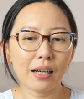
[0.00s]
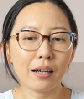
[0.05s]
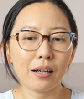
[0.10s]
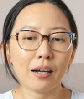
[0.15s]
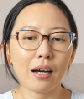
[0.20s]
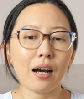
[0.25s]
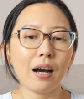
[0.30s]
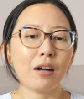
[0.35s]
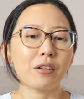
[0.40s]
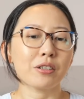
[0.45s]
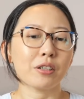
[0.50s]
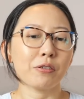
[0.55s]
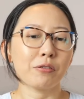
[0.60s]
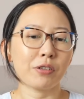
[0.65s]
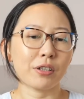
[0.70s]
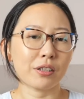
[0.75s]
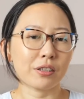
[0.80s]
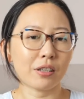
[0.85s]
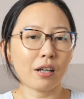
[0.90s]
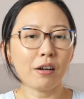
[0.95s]
out
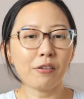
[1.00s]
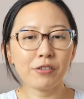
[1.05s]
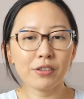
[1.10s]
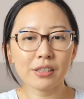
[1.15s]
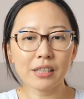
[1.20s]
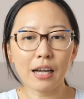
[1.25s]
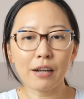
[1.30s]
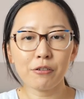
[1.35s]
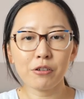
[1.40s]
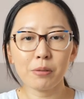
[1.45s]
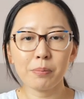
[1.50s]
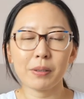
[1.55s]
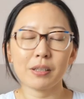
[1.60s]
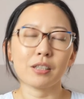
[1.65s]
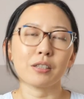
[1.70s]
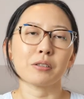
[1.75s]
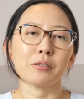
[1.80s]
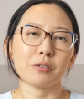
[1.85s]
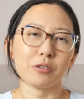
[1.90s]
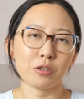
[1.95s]
of his office hour, but
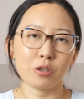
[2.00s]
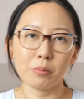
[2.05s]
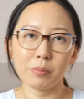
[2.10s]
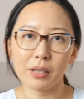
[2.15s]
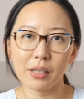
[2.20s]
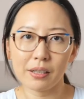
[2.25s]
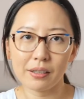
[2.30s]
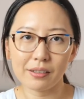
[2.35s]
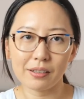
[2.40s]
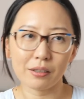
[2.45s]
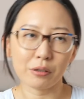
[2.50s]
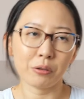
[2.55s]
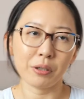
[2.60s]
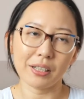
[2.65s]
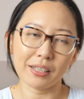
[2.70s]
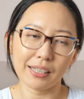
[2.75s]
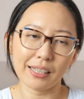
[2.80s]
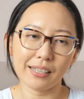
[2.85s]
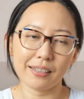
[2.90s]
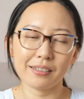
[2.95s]
he could show me
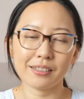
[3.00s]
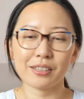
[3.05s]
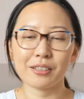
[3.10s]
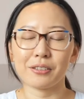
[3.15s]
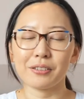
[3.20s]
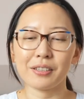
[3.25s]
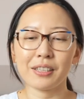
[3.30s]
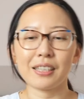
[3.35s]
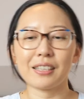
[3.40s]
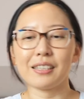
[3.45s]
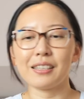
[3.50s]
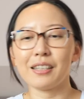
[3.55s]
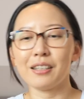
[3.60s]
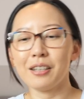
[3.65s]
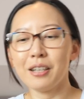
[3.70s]
quickly. So he